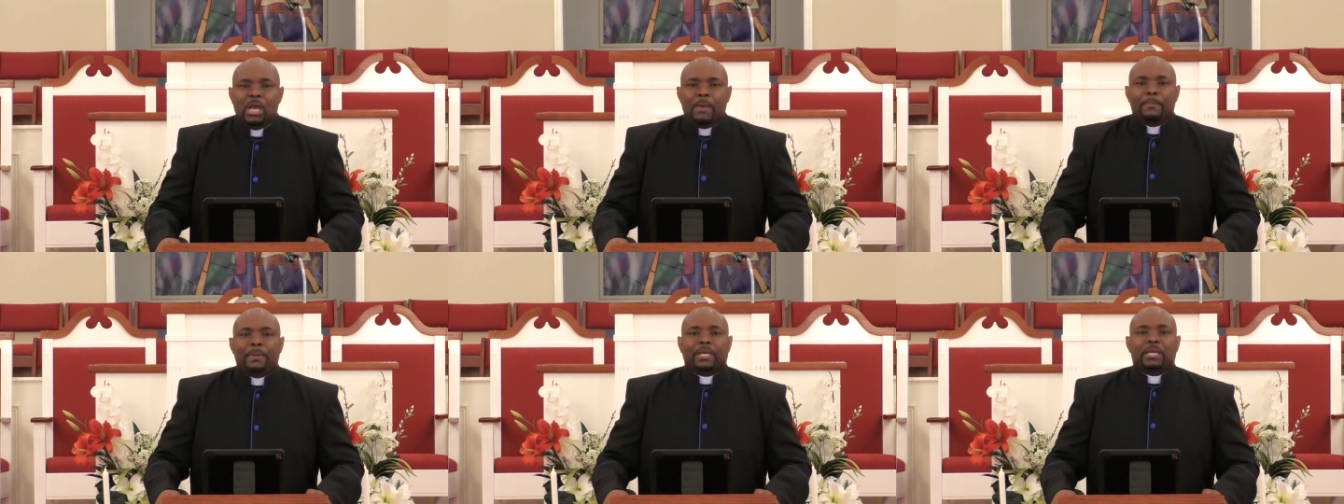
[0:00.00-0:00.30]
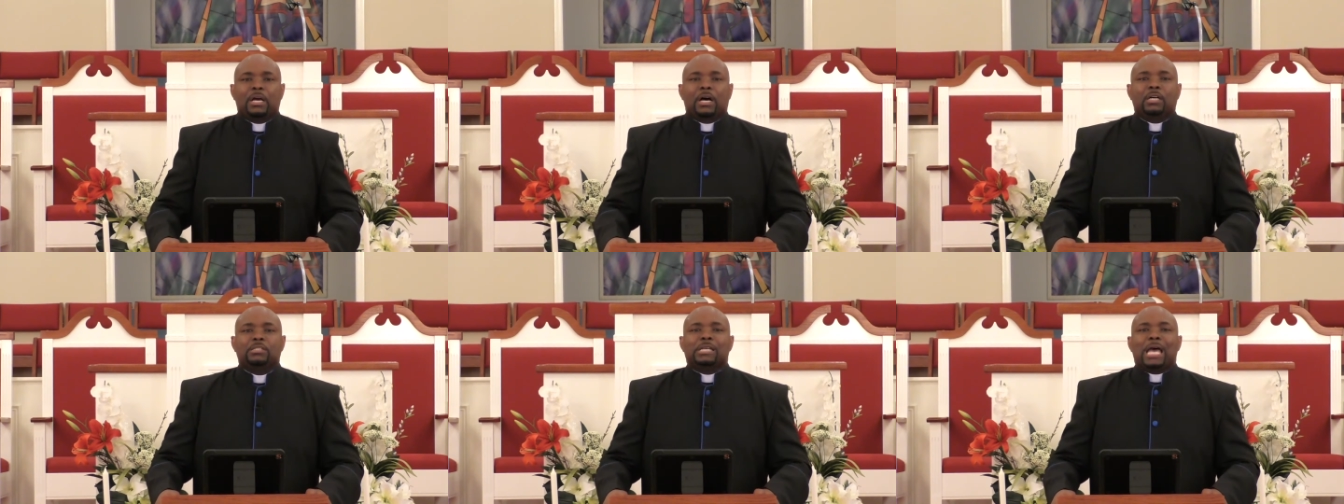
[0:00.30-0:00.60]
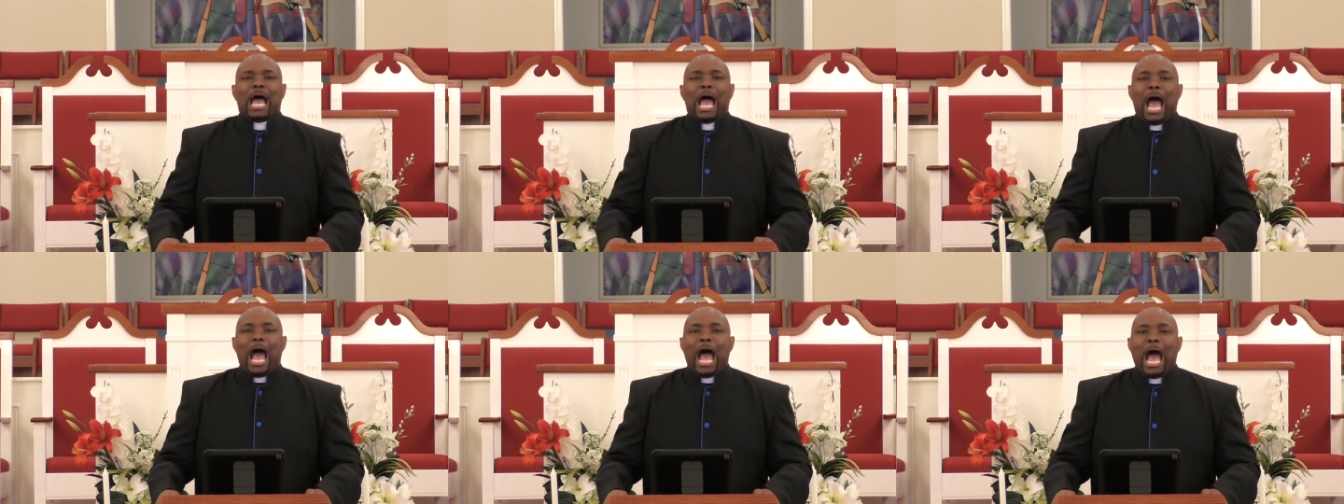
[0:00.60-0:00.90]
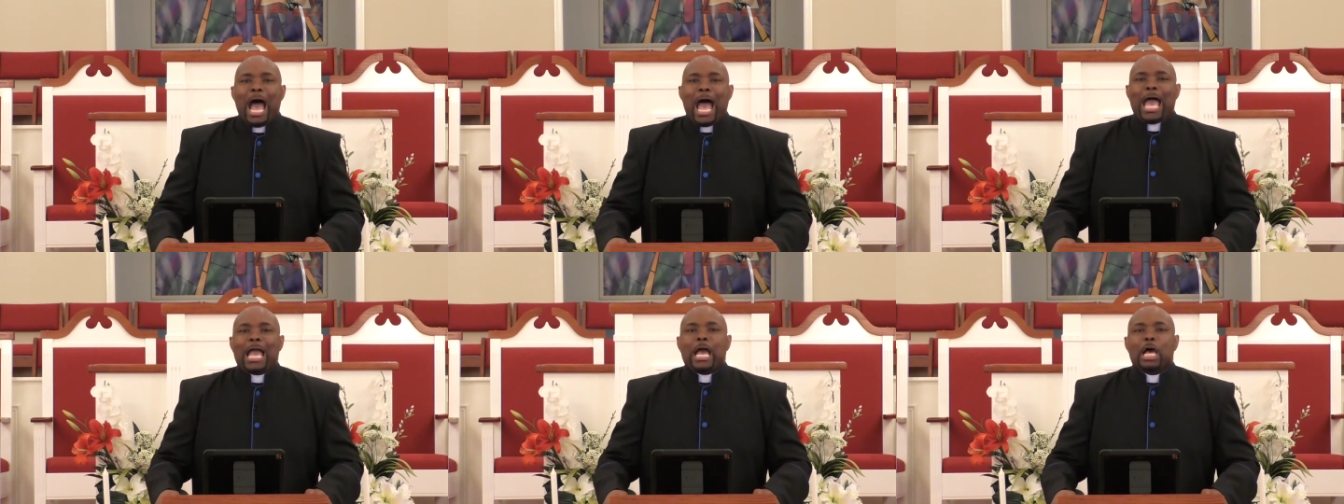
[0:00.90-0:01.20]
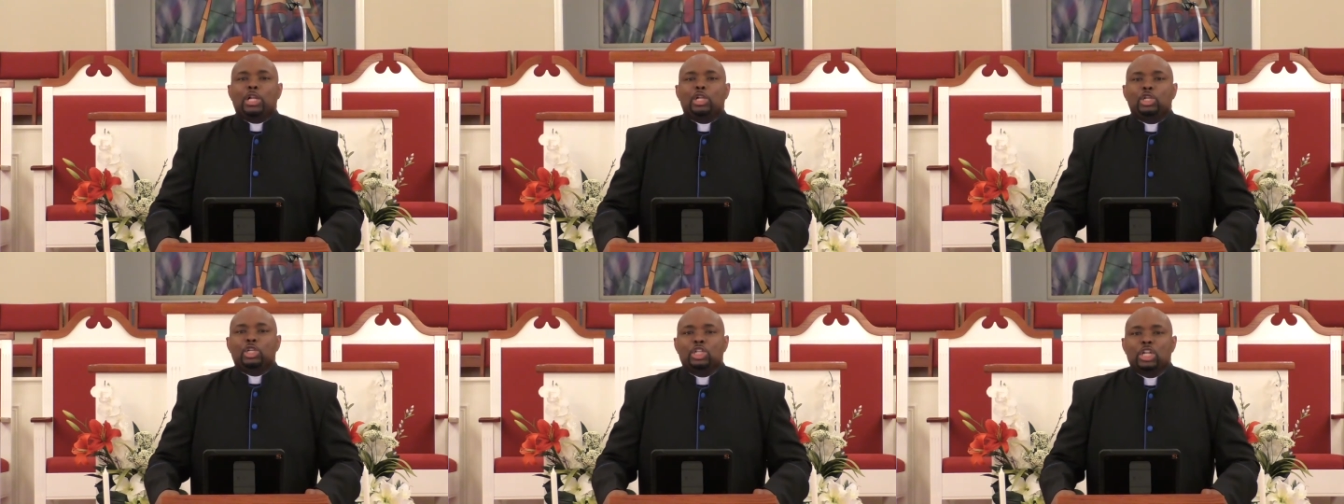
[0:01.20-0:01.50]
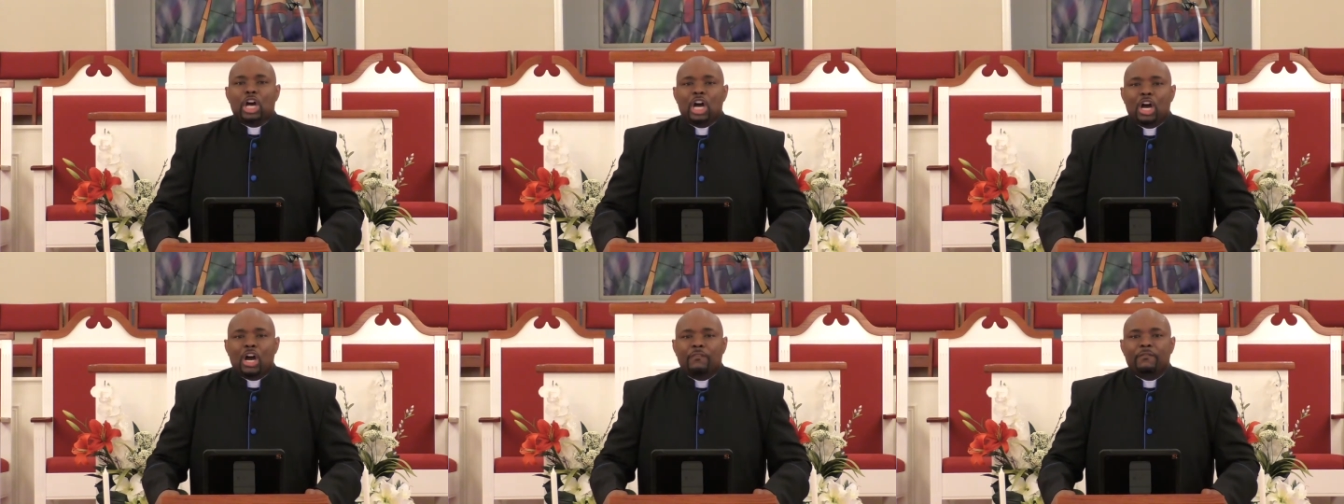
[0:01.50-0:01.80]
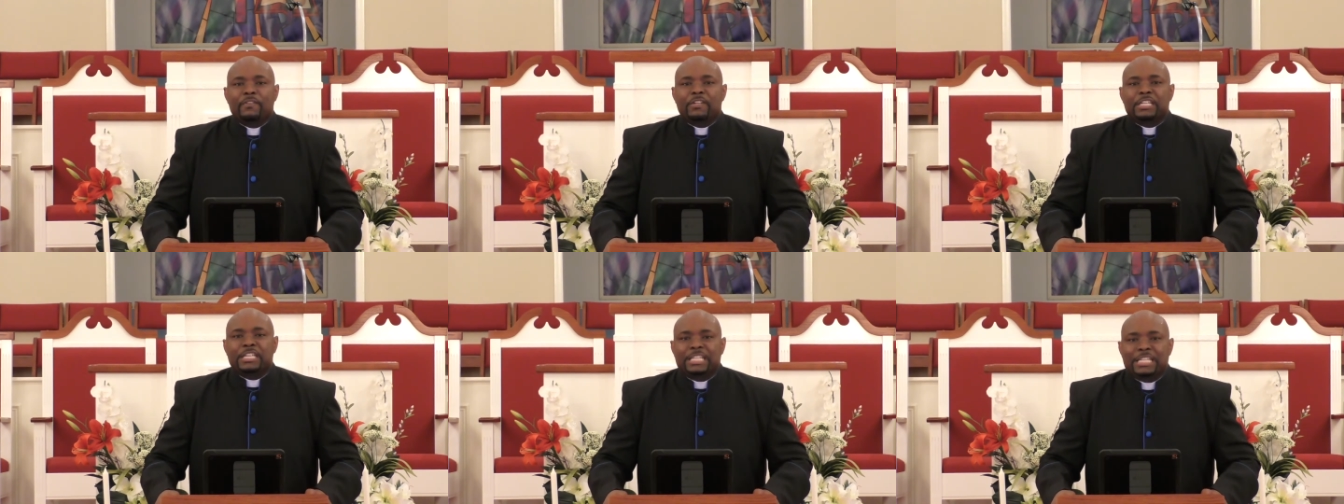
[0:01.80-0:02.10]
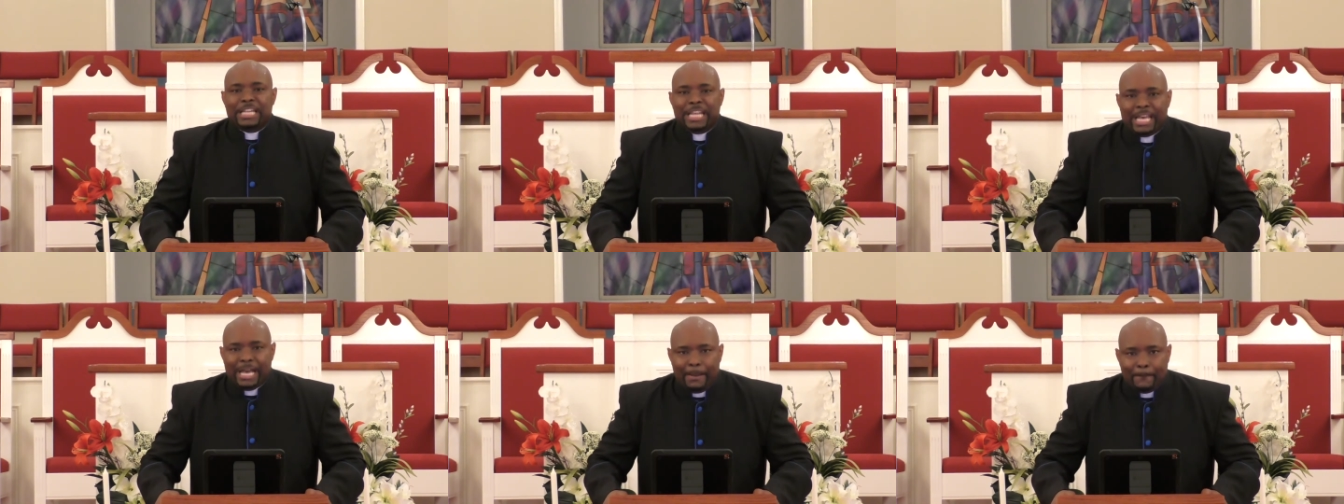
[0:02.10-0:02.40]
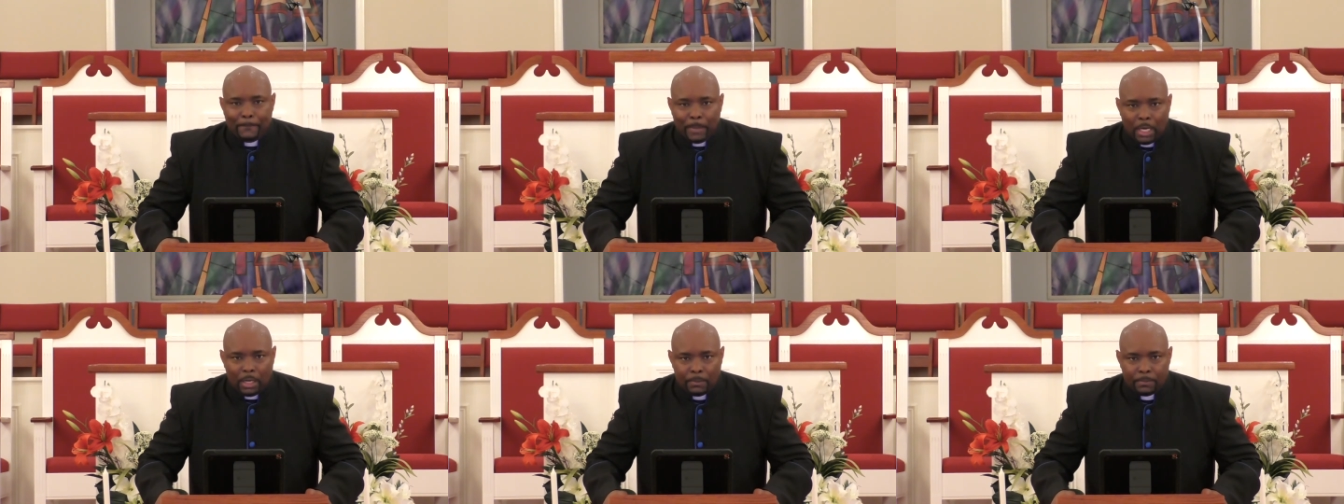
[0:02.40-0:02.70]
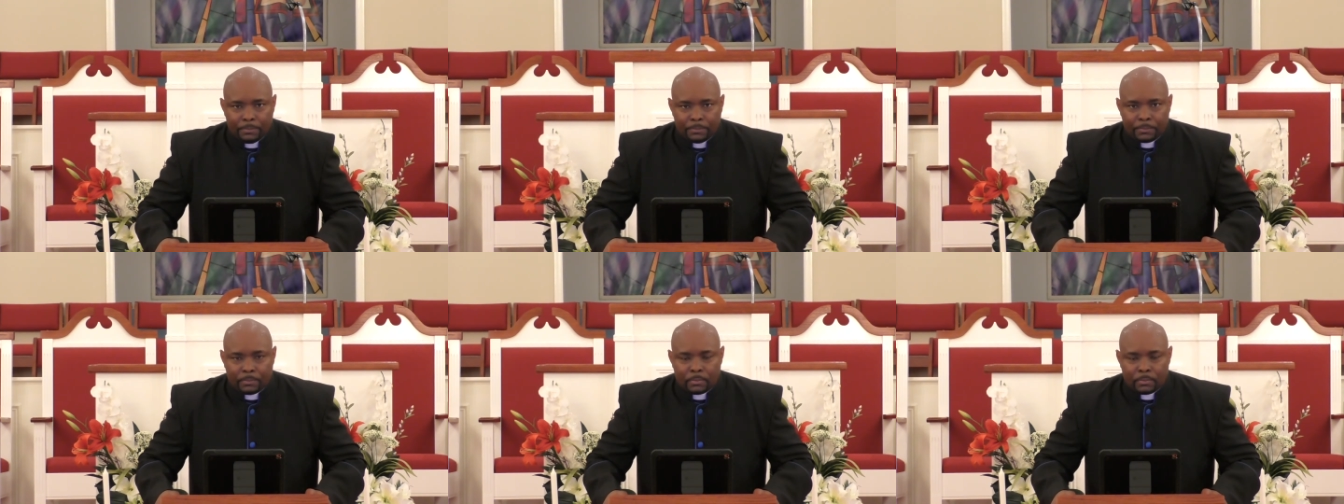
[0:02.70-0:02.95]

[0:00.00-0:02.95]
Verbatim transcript: because I love them.